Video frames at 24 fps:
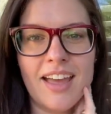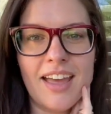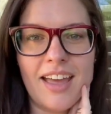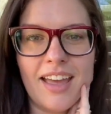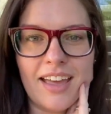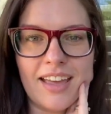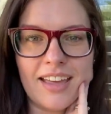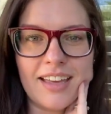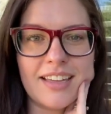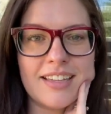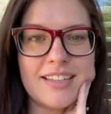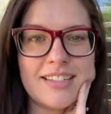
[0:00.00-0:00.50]

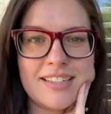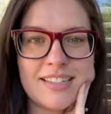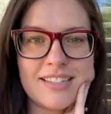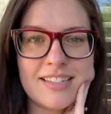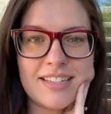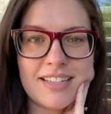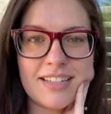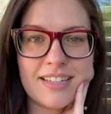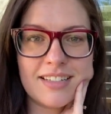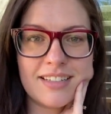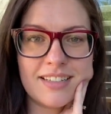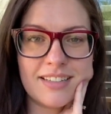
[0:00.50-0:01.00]

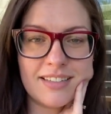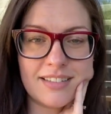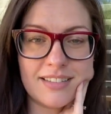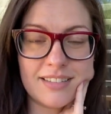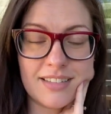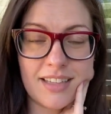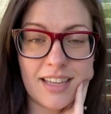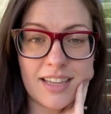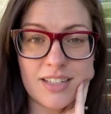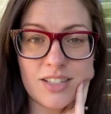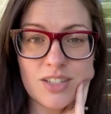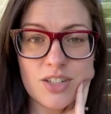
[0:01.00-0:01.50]
and
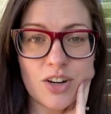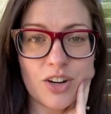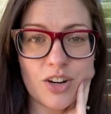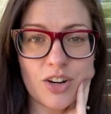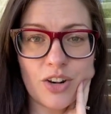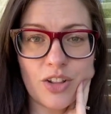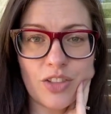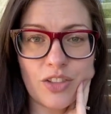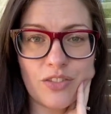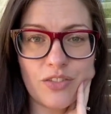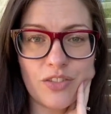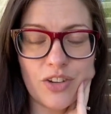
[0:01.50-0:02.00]
get started
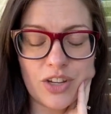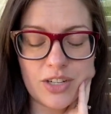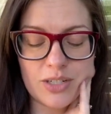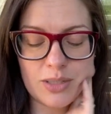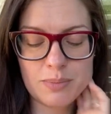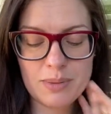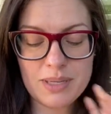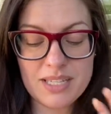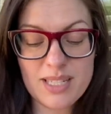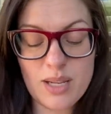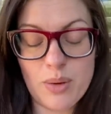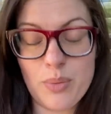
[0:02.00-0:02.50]
on the foot,
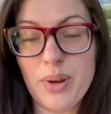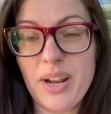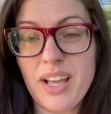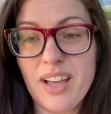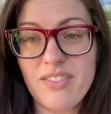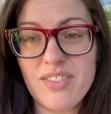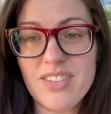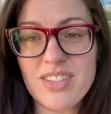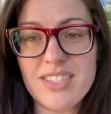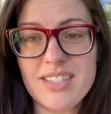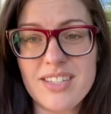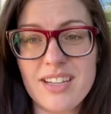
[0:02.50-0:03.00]
because I want to
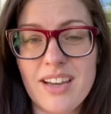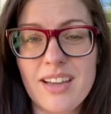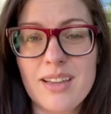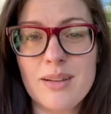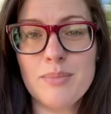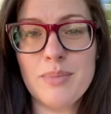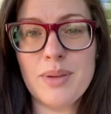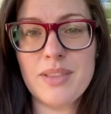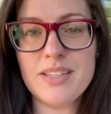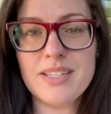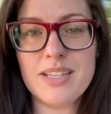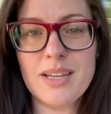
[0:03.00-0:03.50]
have this done
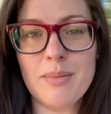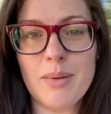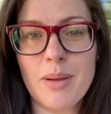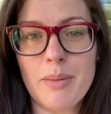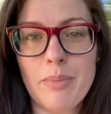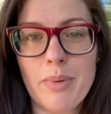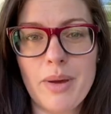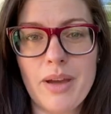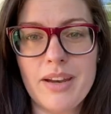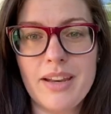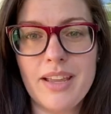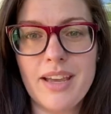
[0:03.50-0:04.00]
by the time I
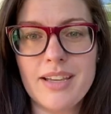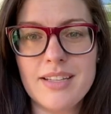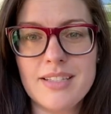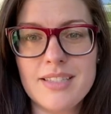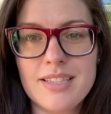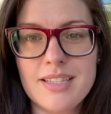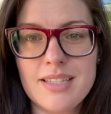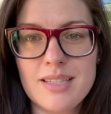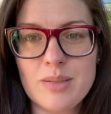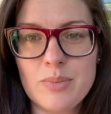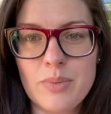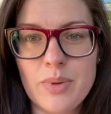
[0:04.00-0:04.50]
podcast
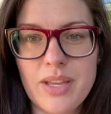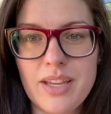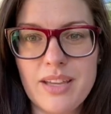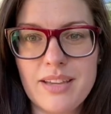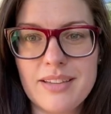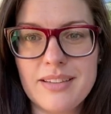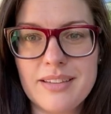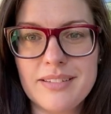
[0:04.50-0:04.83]
this week.